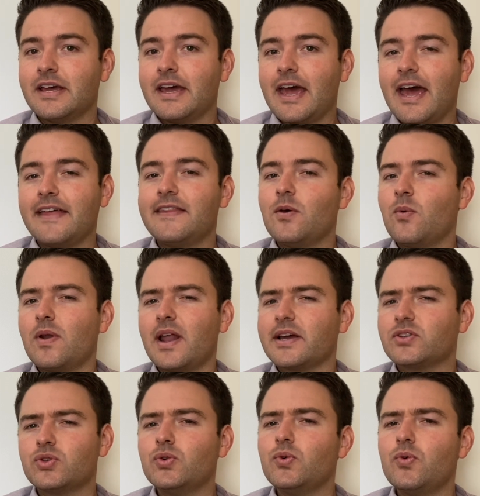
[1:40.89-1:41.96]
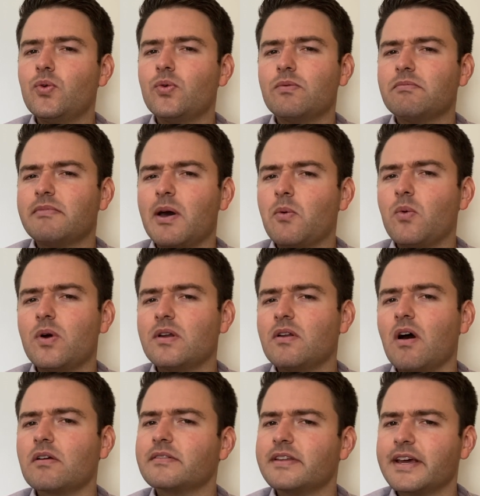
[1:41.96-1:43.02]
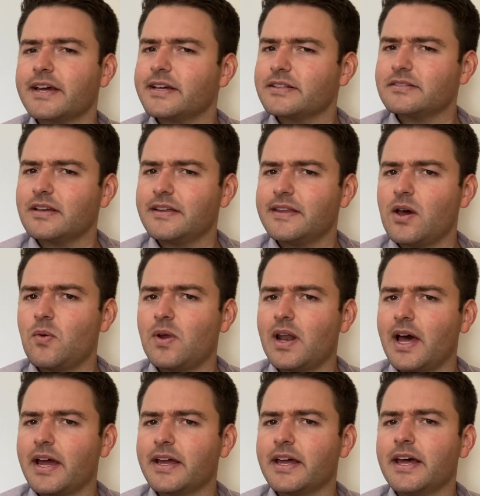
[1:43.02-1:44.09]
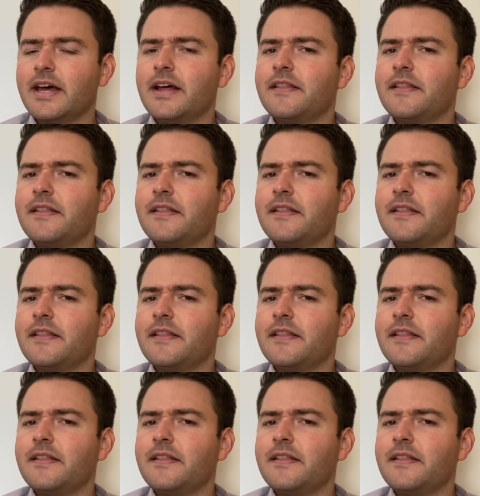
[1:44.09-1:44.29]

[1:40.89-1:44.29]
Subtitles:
and there were like 2 that were not ticked, and they were like,